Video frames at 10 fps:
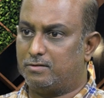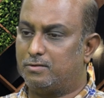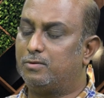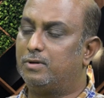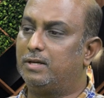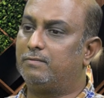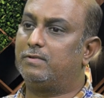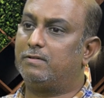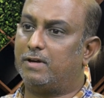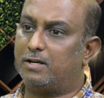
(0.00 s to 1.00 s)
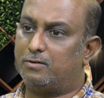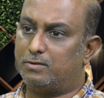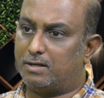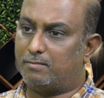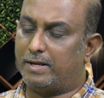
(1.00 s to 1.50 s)
Through him we went to
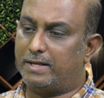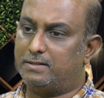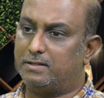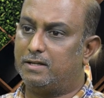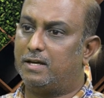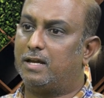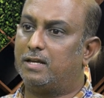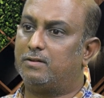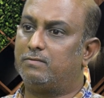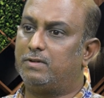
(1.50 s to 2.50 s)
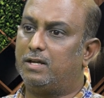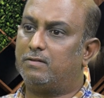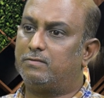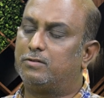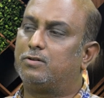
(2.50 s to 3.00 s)
that place and we
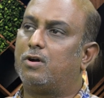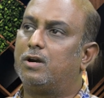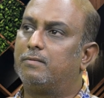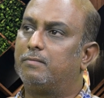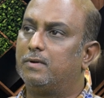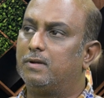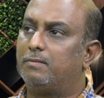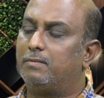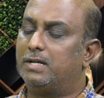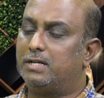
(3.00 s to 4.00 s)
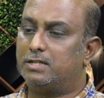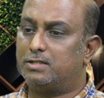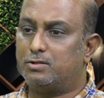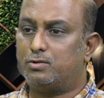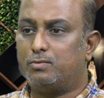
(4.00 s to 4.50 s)
have taught
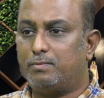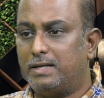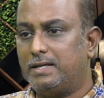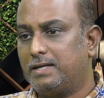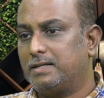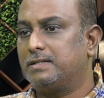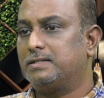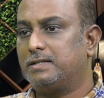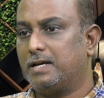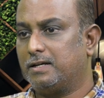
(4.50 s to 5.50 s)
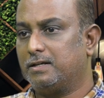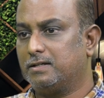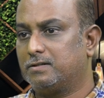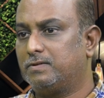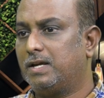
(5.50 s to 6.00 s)
meditation to many NSG
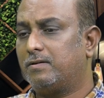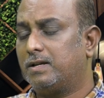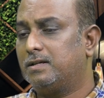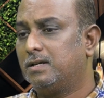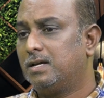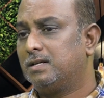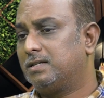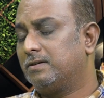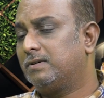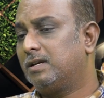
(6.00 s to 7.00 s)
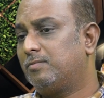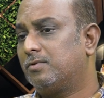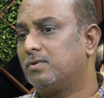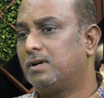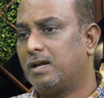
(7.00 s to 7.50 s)
candidates. We have done several
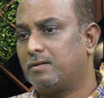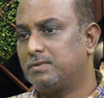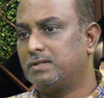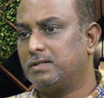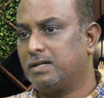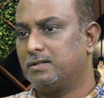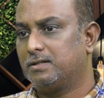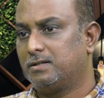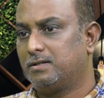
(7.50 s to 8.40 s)
programs in that